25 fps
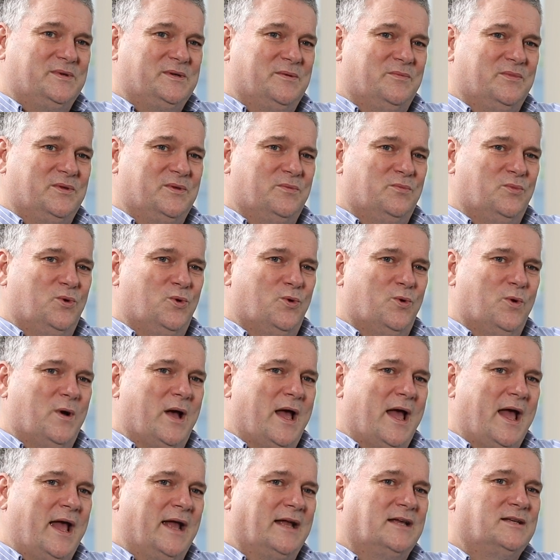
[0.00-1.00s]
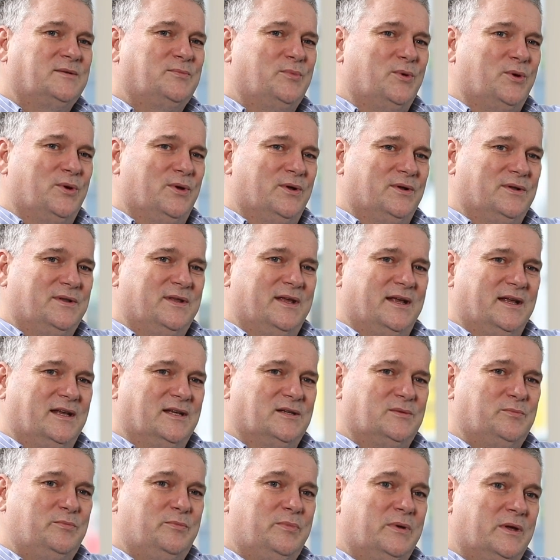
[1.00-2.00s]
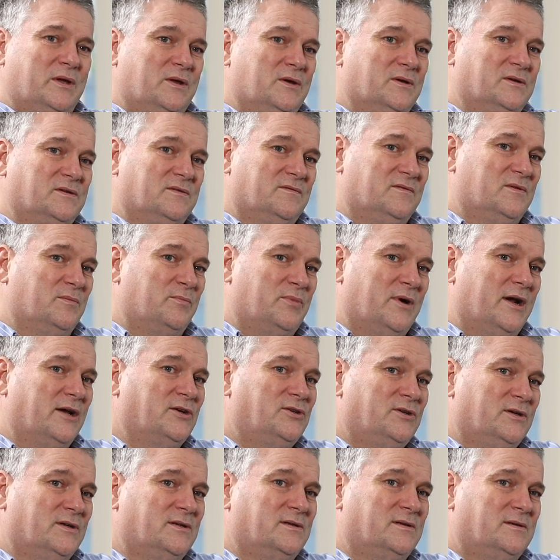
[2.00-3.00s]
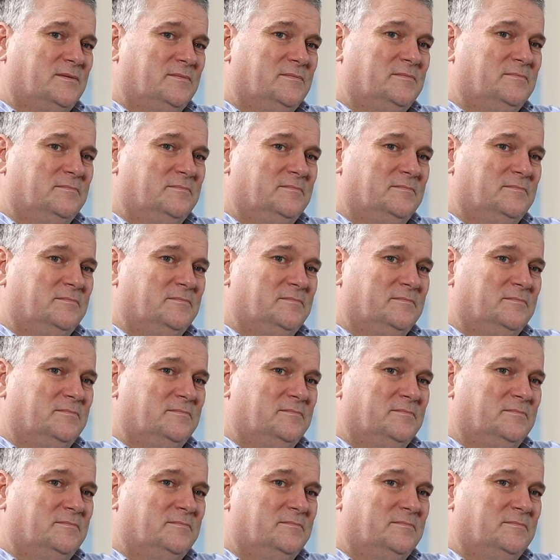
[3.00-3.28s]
of the more expert things because of the pressures.